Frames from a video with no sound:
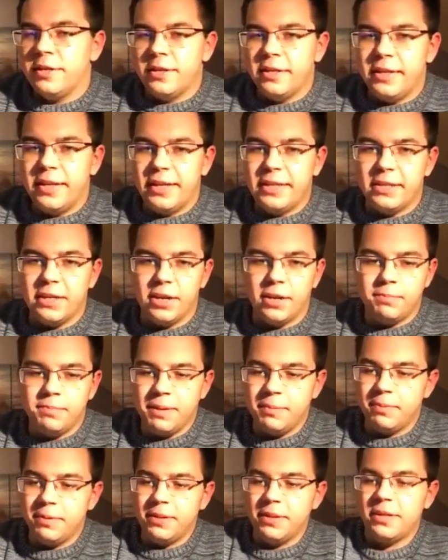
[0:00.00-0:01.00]
like there are
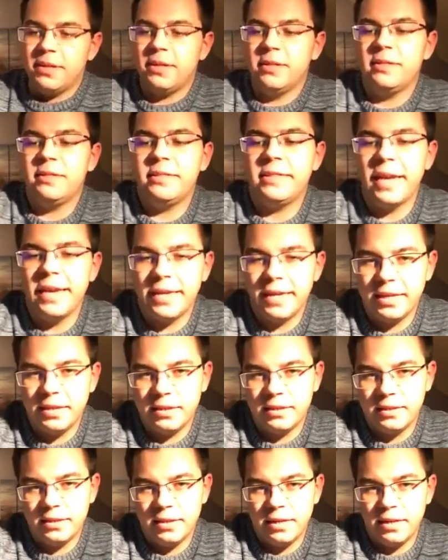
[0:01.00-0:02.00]
people that are taking
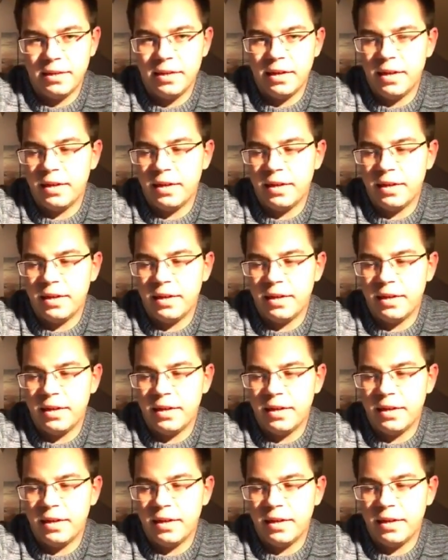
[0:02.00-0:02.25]
a